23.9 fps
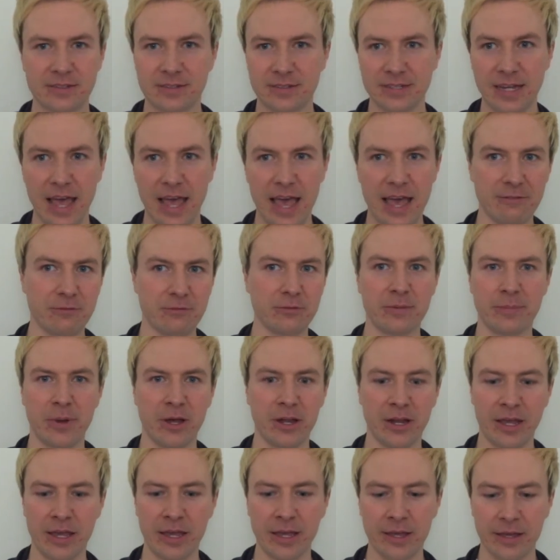to
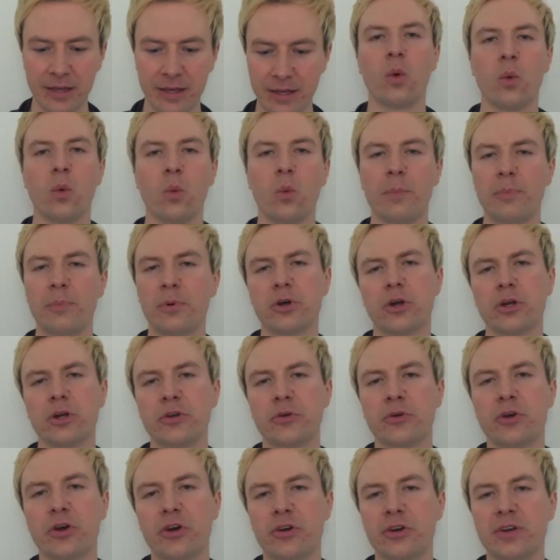everybody. What book are
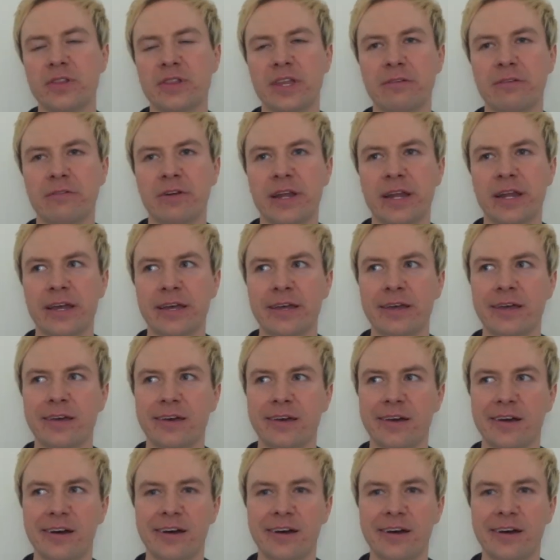you currently reading?